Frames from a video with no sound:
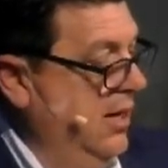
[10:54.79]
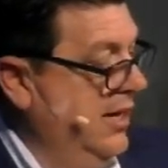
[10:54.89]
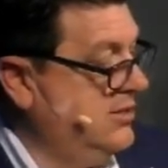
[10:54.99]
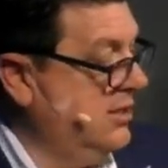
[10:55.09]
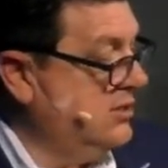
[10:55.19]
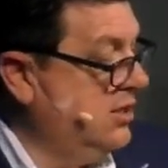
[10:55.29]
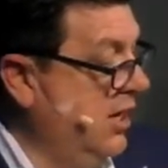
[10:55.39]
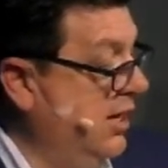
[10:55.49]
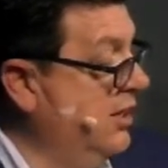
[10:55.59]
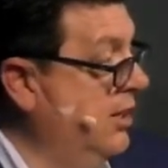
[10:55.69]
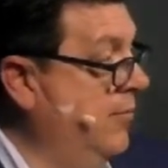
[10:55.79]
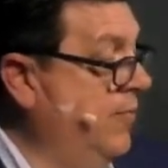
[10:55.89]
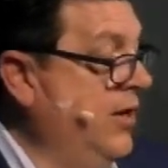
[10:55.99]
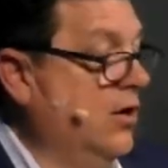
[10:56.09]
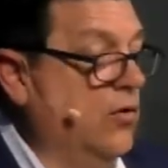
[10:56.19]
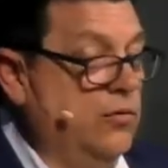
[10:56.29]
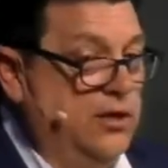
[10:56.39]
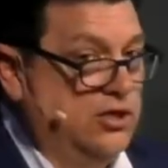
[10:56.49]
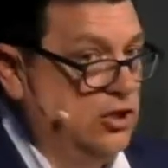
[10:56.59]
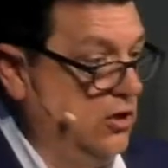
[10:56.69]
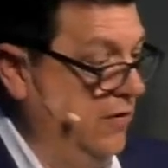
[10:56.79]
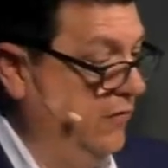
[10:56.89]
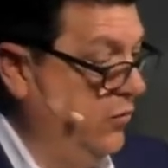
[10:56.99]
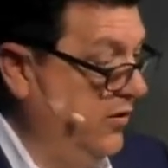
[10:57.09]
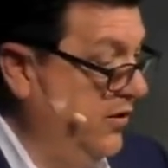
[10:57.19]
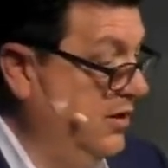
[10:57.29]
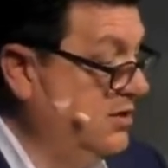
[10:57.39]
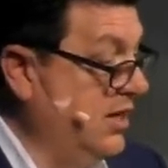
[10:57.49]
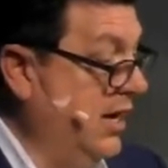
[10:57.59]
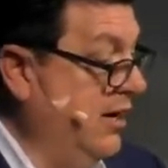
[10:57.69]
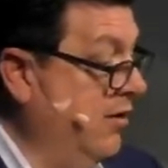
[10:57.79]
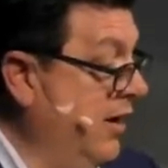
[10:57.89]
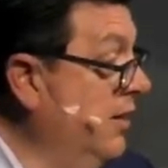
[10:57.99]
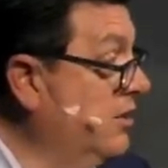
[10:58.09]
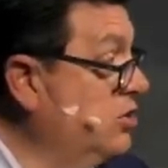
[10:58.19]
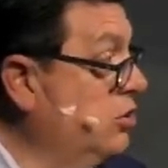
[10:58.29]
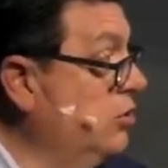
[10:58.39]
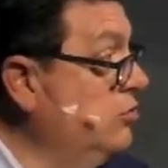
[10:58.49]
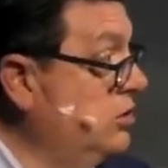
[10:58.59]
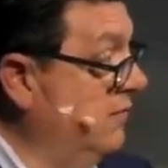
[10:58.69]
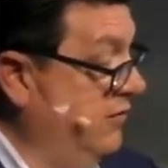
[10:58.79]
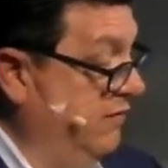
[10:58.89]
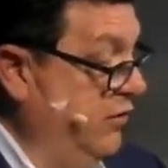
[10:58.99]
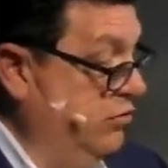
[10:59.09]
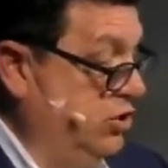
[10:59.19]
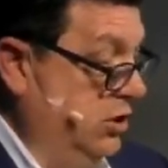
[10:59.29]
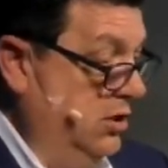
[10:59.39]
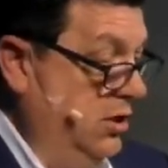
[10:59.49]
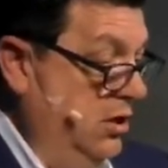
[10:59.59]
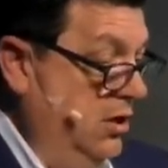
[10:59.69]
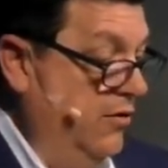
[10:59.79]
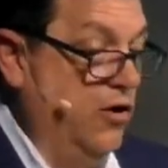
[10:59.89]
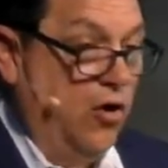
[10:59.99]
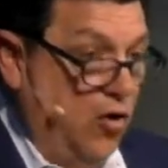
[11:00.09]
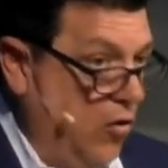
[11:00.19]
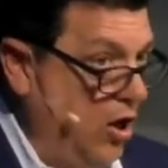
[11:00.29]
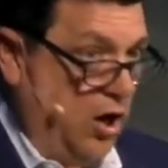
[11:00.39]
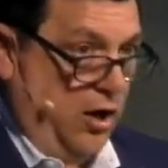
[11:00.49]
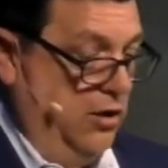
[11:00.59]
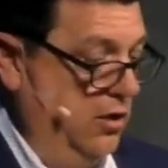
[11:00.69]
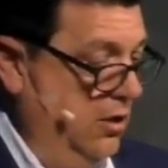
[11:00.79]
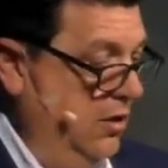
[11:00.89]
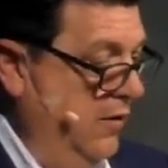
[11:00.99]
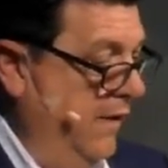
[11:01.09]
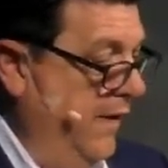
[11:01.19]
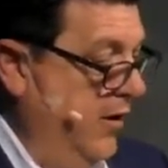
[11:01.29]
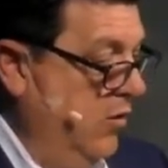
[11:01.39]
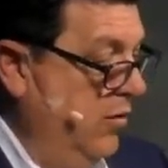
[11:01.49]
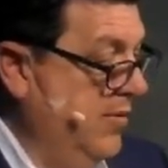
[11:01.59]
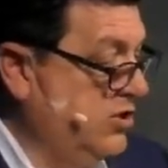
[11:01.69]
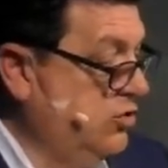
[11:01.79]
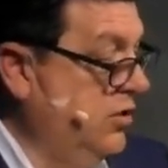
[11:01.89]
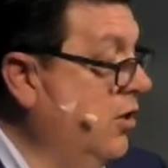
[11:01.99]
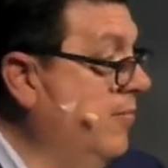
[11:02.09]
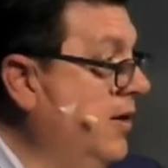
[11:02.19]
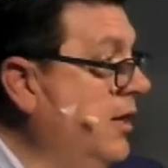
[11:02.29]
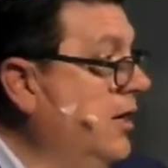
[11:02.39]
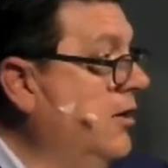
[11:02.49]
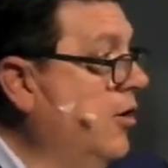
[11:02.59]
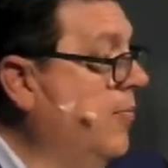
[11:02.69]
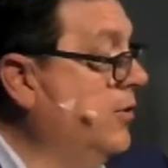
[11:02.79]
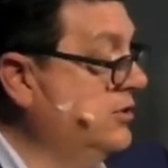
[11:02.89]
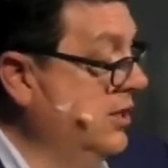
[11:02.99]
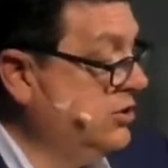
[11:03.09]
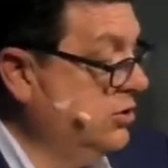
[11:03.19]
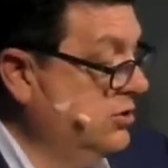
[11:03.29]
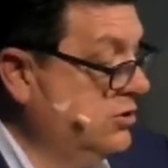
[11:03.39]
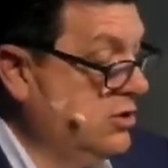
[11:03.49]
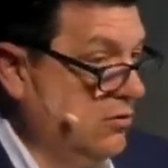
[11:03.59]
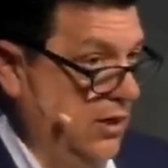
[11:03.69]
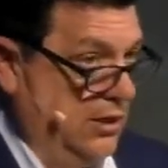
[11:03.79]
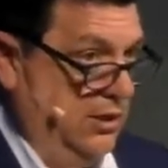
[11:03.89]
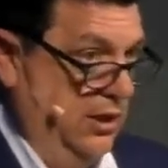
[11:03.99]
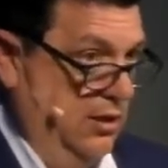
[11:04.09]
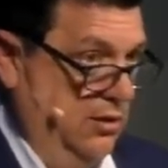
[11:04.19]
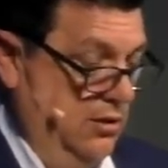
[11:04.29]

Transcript: And since God can be only served with entire and exclusive devotion, the whole heart, we must our money and our possessions correctly.